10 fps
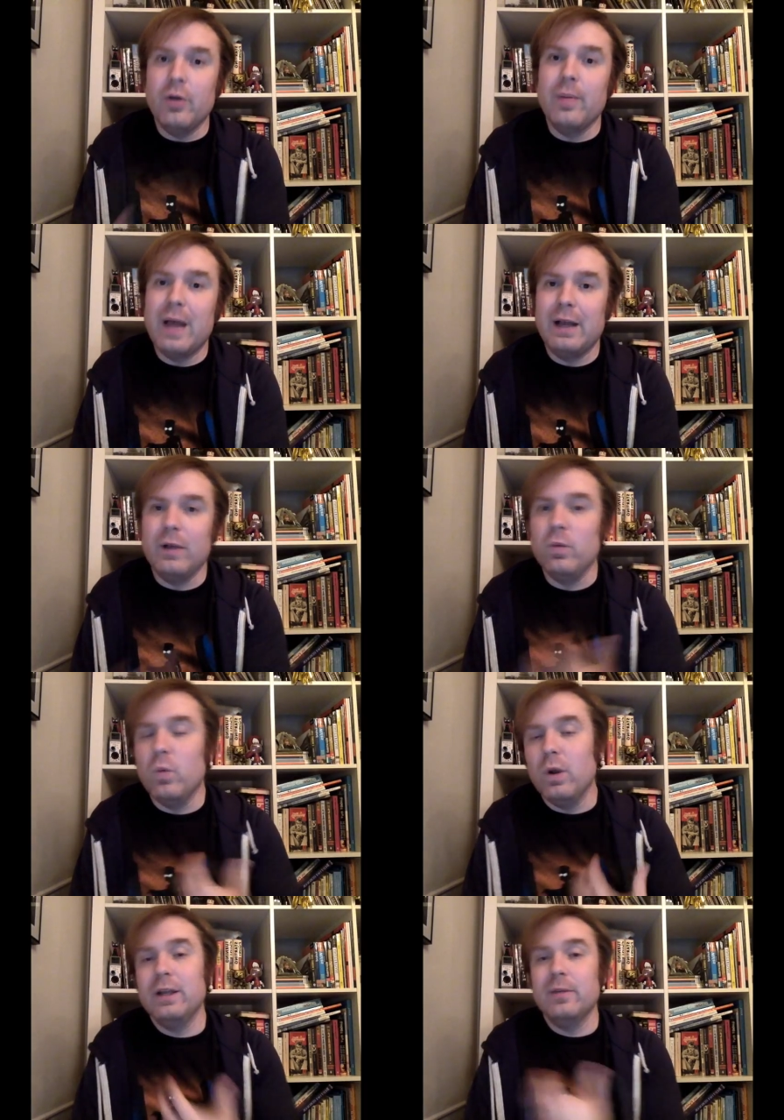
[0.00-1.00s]
back and
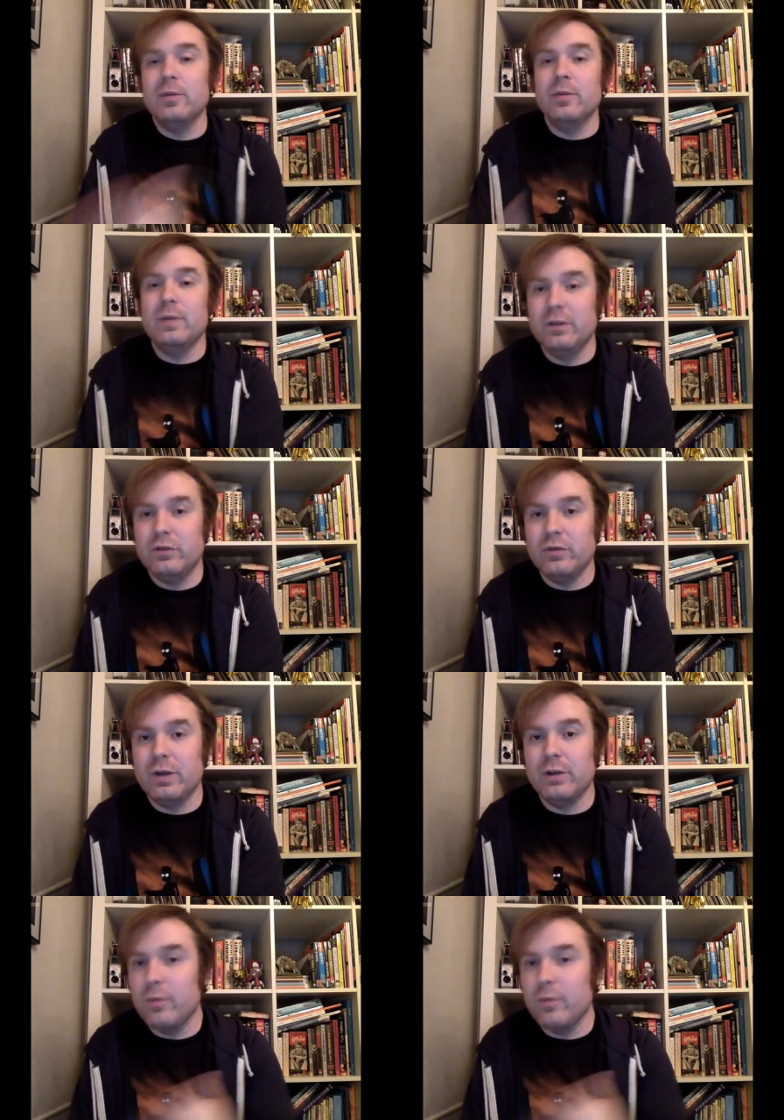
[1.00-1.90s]
wanting him to be this director,